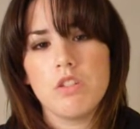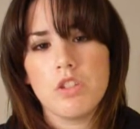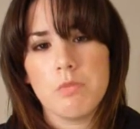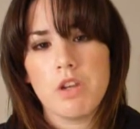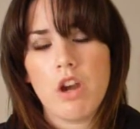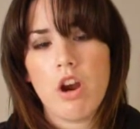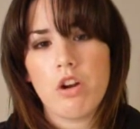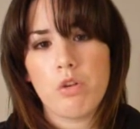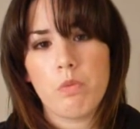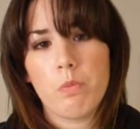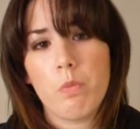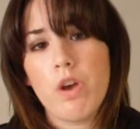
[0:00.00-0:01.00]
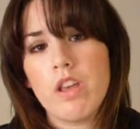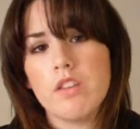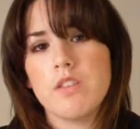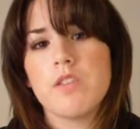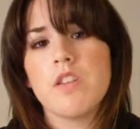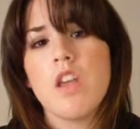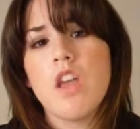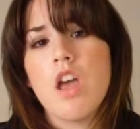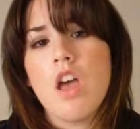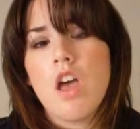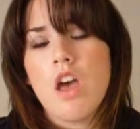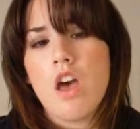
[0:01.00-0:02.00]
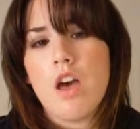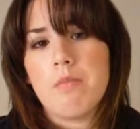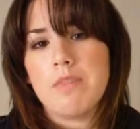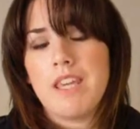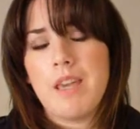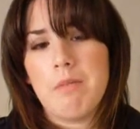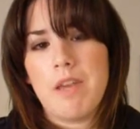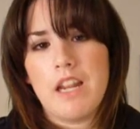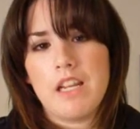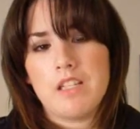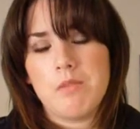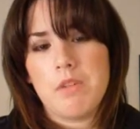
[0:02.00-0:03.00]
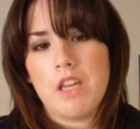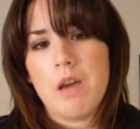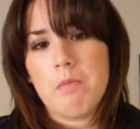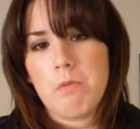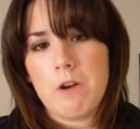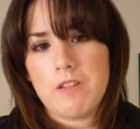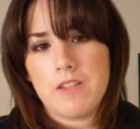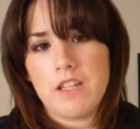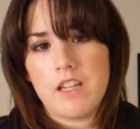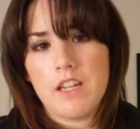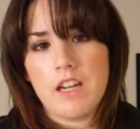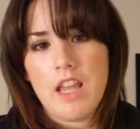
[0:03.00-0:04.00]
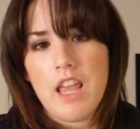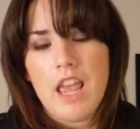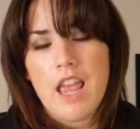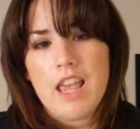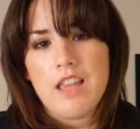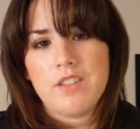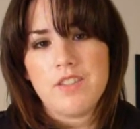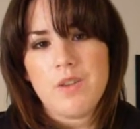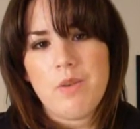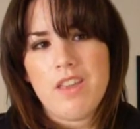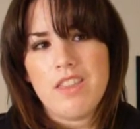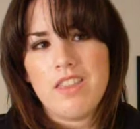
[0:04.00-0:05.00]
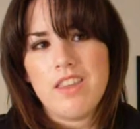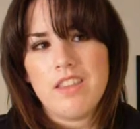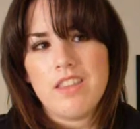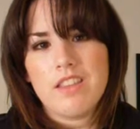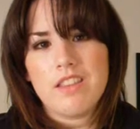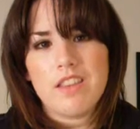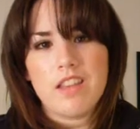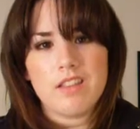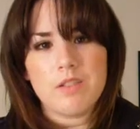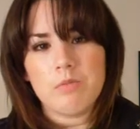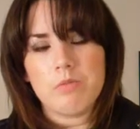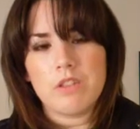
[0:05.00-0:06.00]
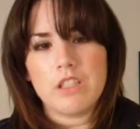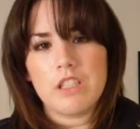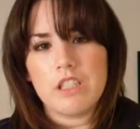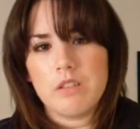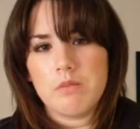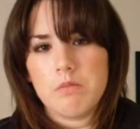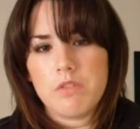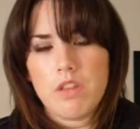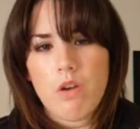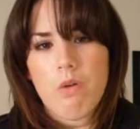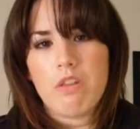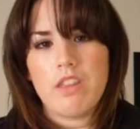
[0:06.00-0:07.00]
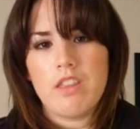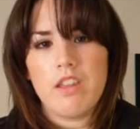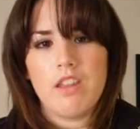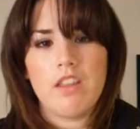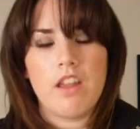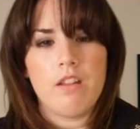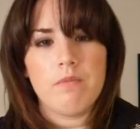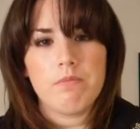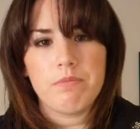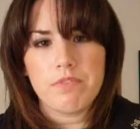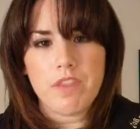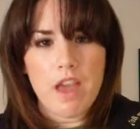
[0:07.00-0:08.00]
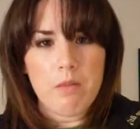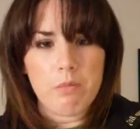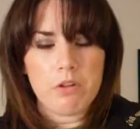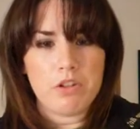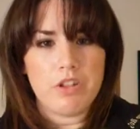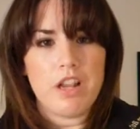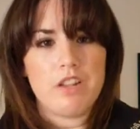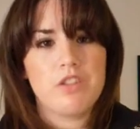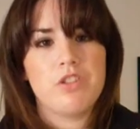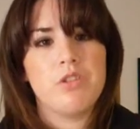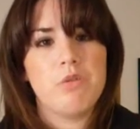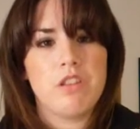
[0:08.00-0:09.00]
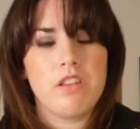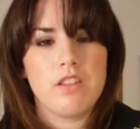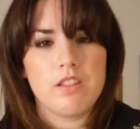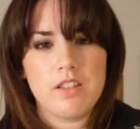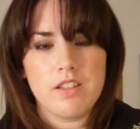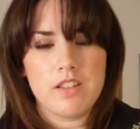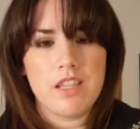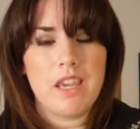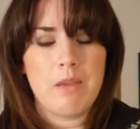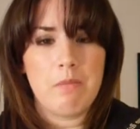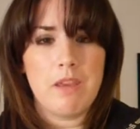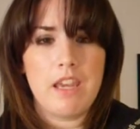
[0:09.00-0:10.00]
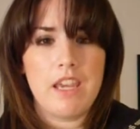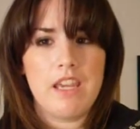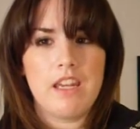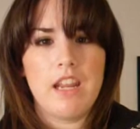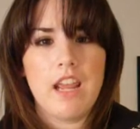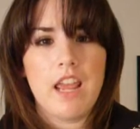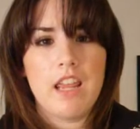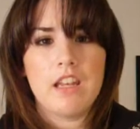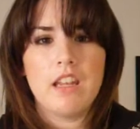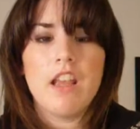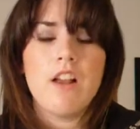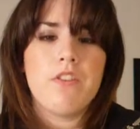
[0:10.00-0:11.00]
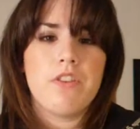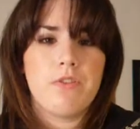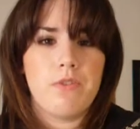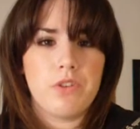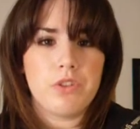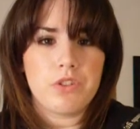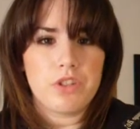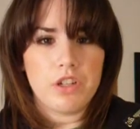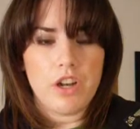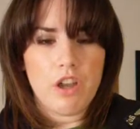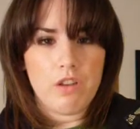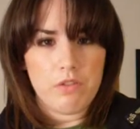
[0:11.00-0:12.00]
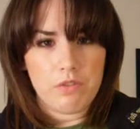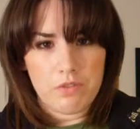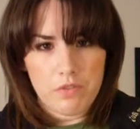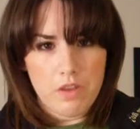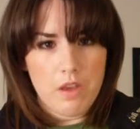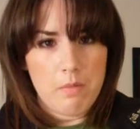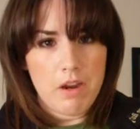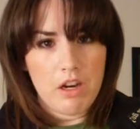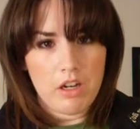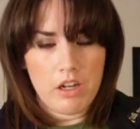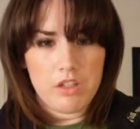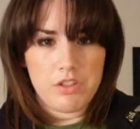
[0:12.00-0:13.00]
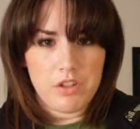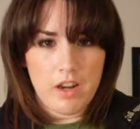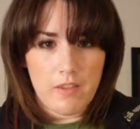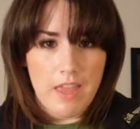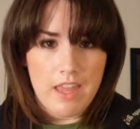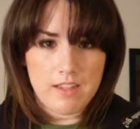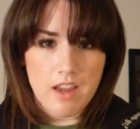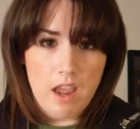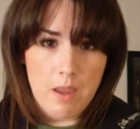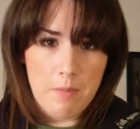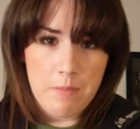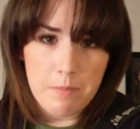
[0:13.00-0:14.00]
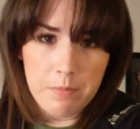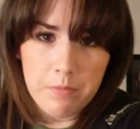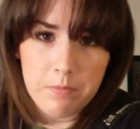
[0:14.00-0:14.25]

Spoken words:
Jimmy Carter was campaigning to become president. So I think that that's really the only thing that portrait has to do with is his campaign and the future of America during that time.